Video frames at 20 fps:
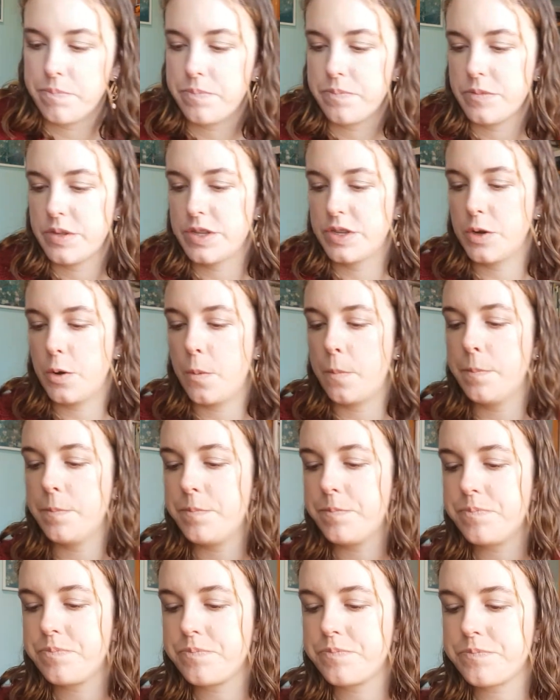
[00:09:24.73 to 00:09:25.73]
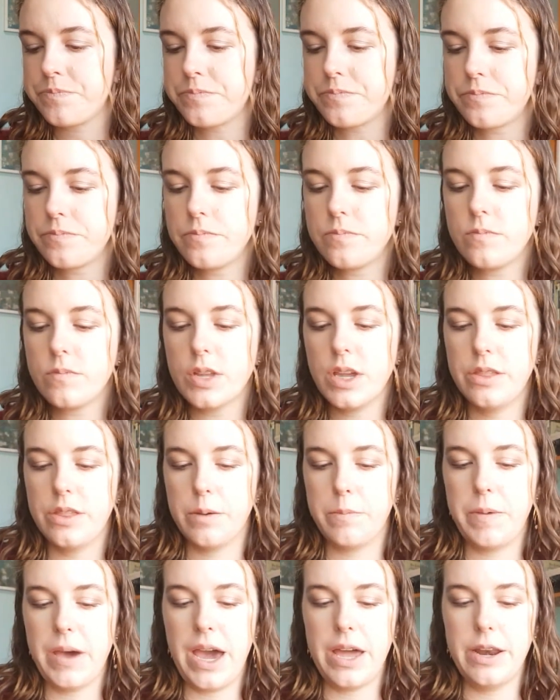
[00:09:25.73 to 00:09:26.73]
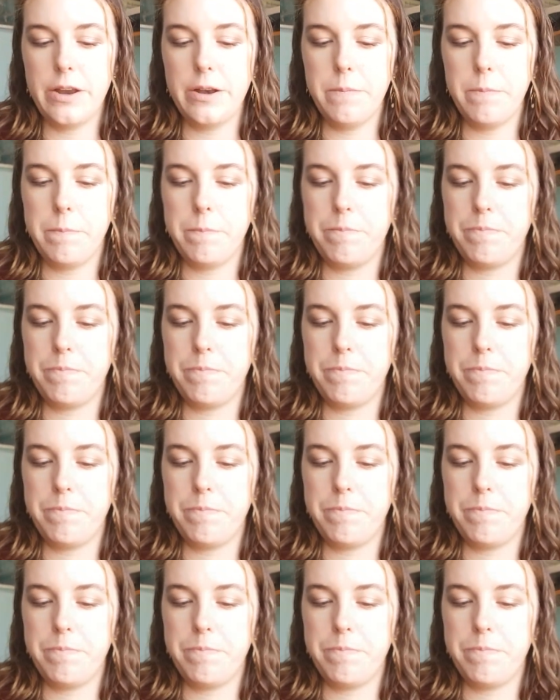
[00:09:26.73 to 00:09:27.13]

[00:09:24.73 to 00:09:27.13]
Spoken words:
So the pattern